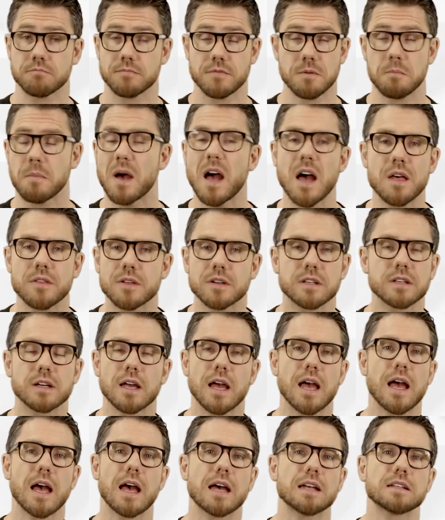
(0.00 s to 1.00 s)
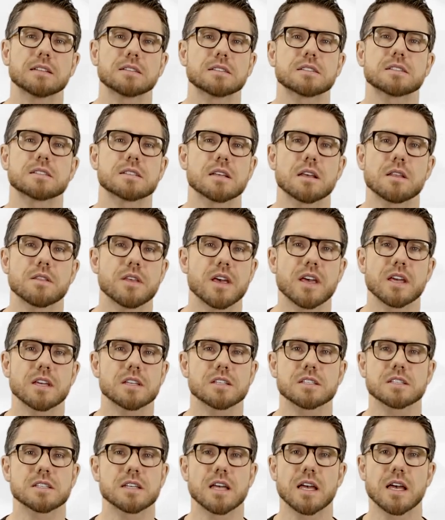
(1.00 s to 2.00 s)
the mother, and they
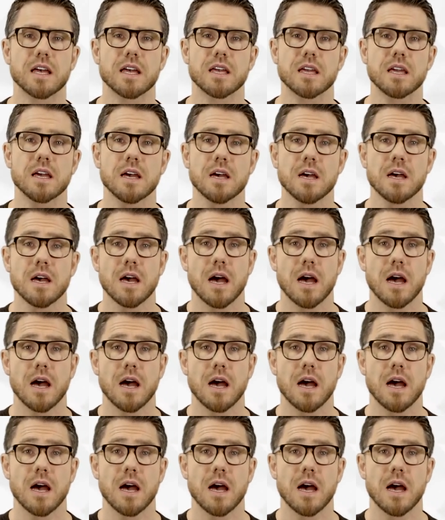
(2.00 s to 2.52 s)
say,